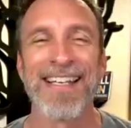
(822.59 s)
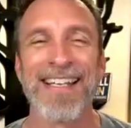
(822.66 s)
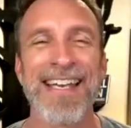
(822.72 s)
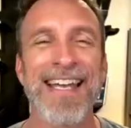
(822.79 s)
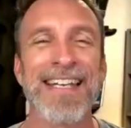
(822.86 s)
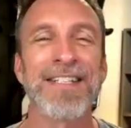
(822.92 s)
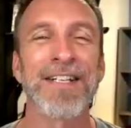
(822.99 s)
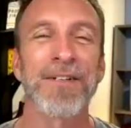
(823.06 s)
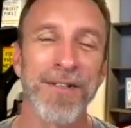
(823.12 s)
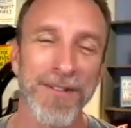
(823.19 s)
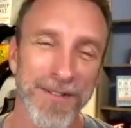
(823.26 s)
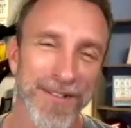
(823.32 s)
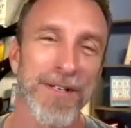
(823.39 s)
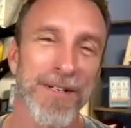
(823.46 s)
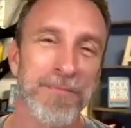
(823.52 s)
it's a
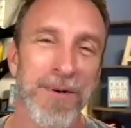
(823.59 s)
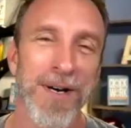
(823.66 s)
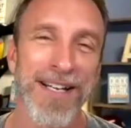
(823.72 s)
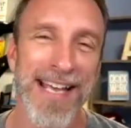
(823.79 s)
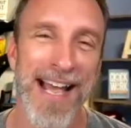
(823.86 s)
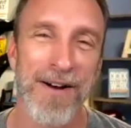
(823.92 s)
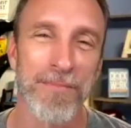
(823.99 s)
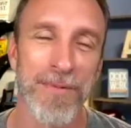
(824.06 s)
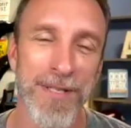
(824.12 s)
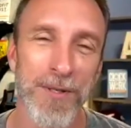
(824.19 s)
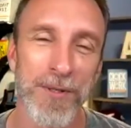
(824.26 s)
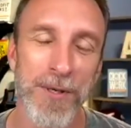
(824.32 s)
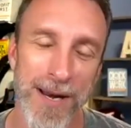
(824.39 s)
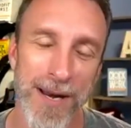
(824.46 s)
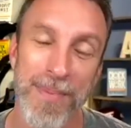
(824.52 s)
good good workout when you
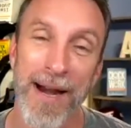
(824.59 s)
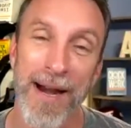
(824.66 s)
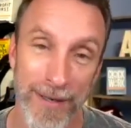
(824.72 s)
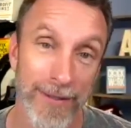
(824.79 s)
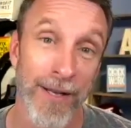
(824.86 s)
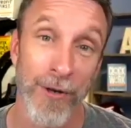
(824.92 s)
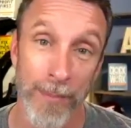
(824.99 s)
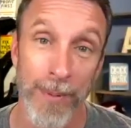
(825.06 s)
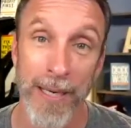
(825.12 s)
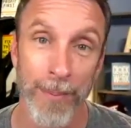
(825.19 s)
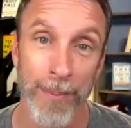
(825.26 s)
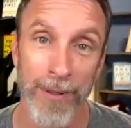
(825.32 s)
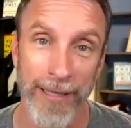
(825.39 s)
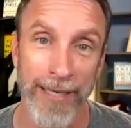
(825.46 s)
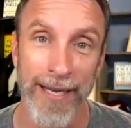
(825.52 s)
try to embarrass other
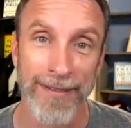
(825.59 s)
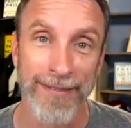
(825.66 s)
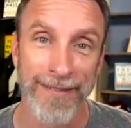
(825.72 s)
people, I guess.